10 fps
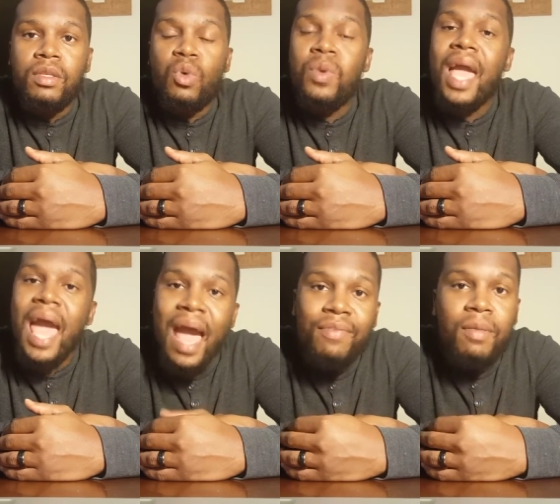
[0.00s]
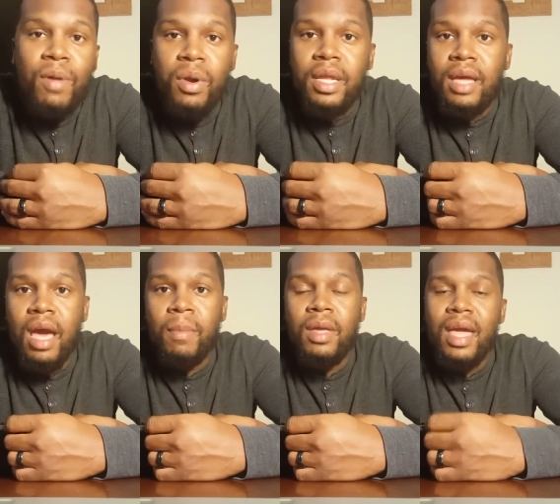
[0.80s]
So we have to build an
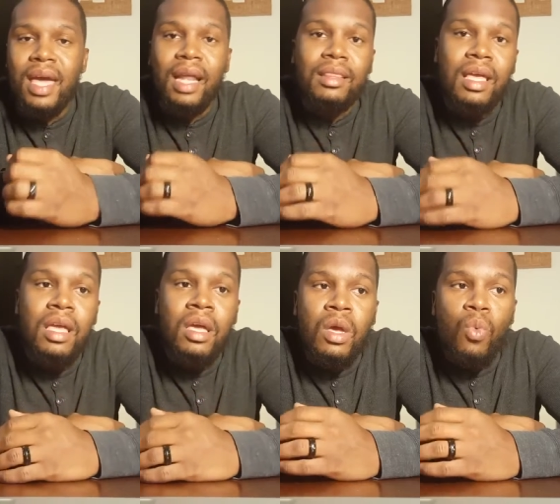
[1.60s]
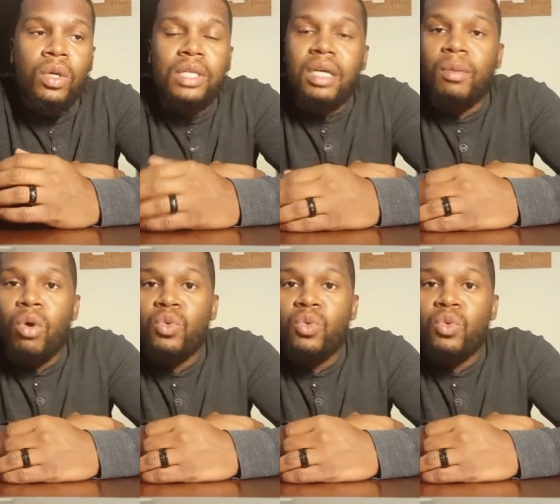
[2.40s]
economy. And I think what Dr.